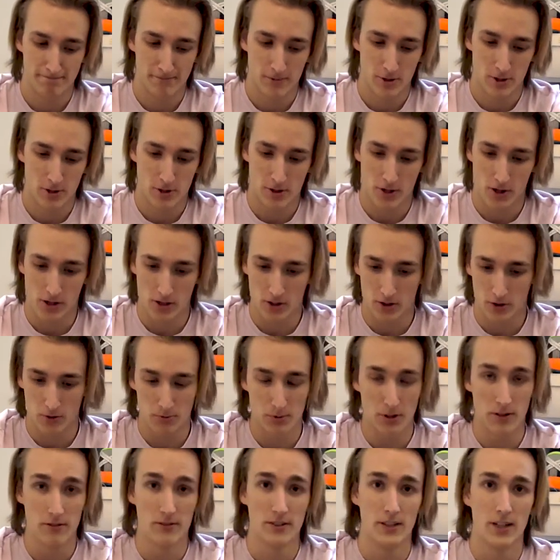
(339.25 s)
Start a little
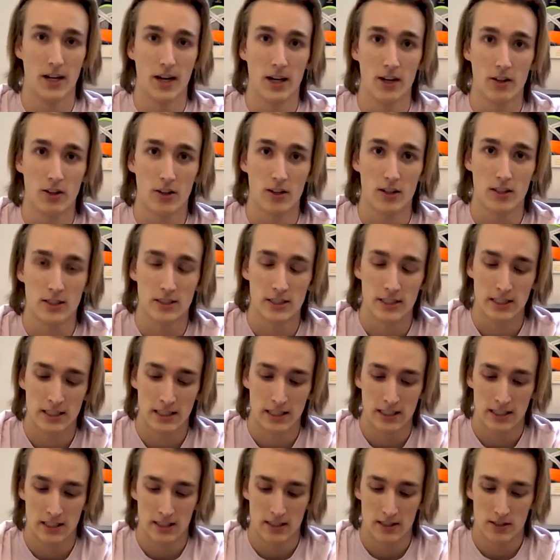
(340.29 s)
bit of a dialogue.
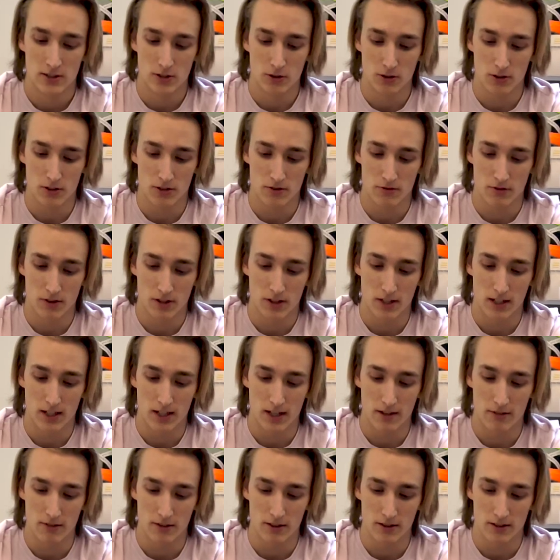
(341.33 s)
It's always fun to
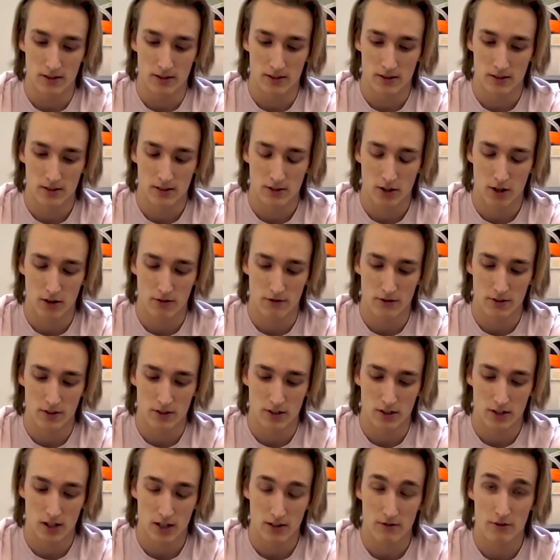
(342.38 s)
have a
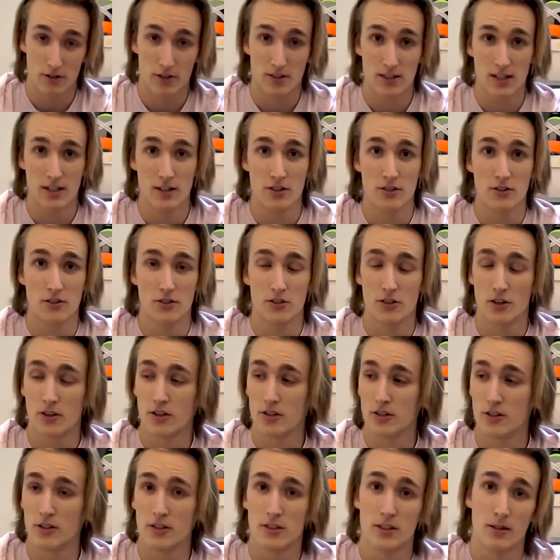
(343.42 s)
conversation
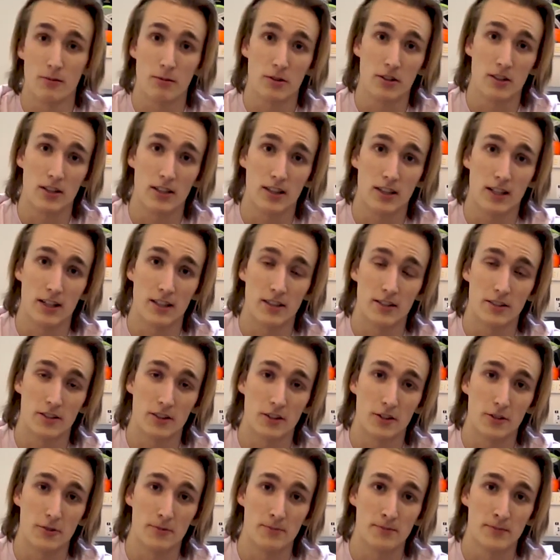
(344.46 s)
starter or something like that.
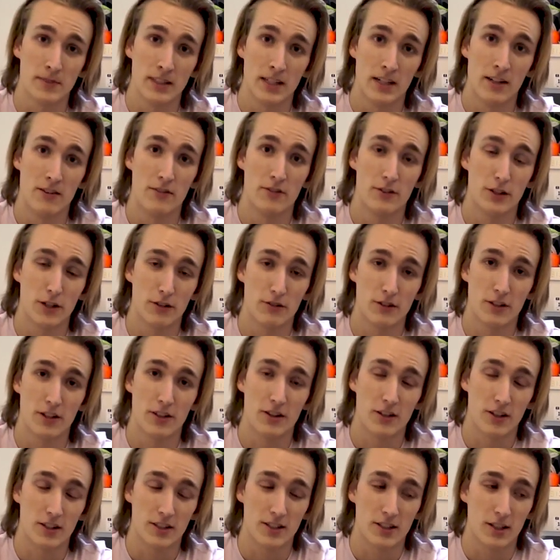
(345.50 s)
So if you have any
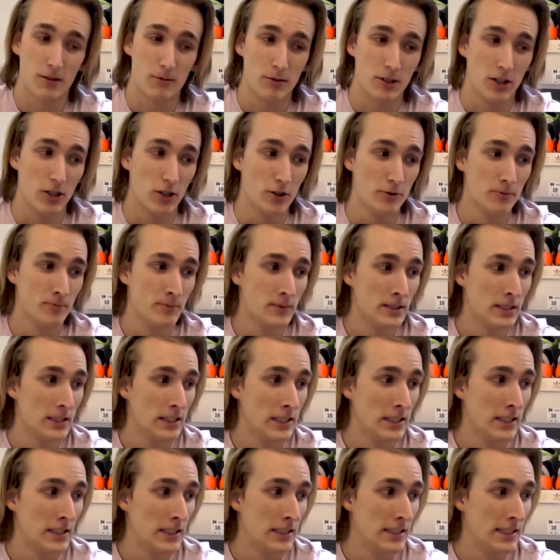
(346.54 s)
thoughts, let me know.
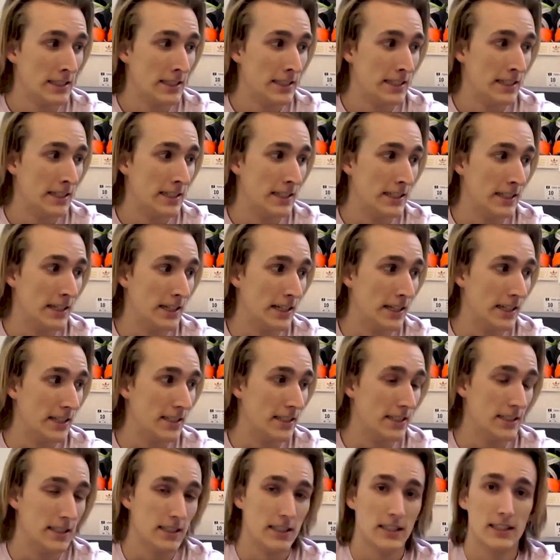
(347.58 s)

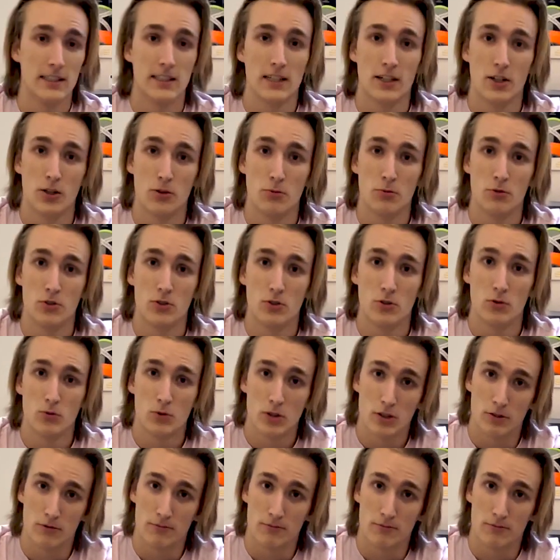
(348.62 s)
And I hope you're doing well.